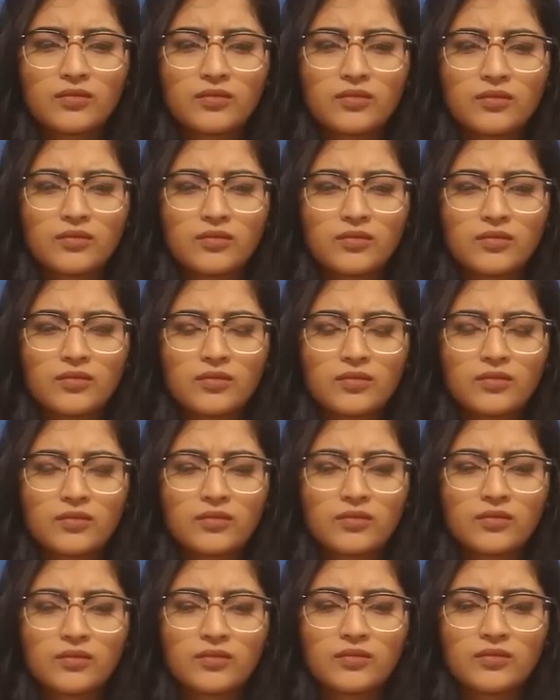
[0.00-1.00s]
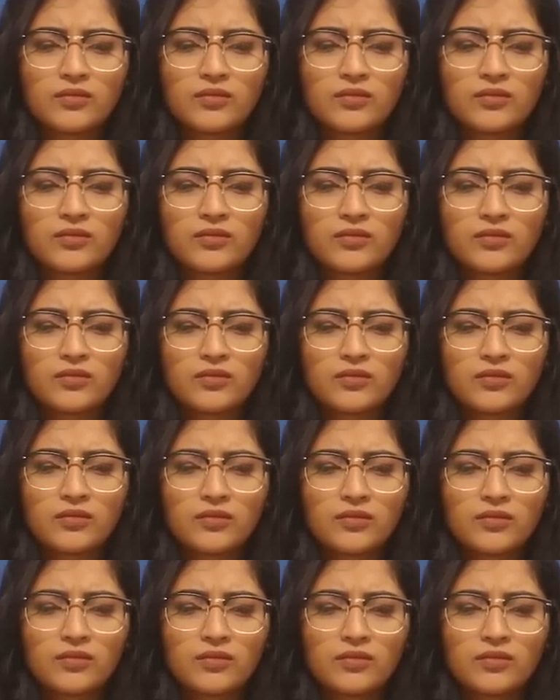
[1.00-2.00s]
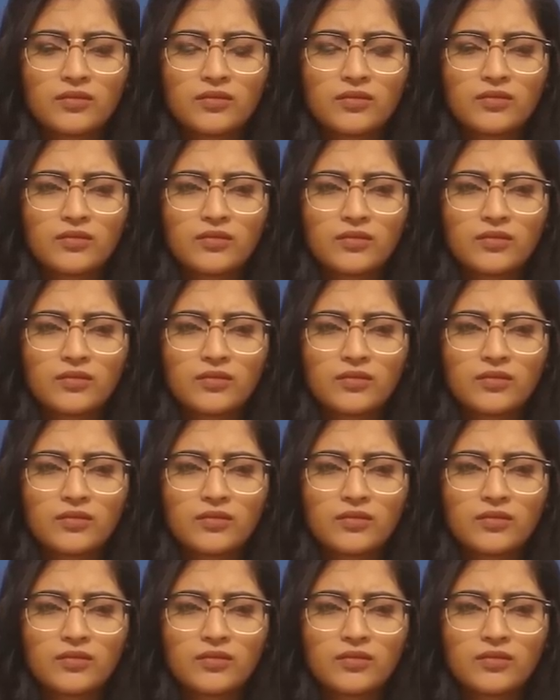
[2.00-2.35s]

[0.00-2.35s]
The person shown says nothing.